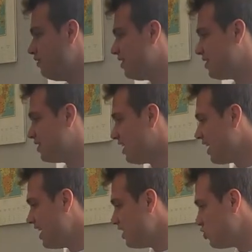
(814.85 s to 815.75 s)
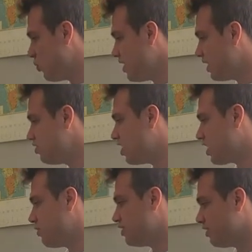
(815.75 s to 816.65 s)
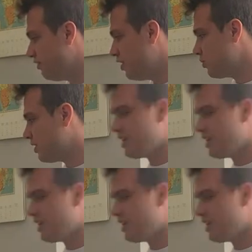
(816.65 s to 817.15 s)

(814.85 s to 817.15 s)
visiting each week in January. So the first week,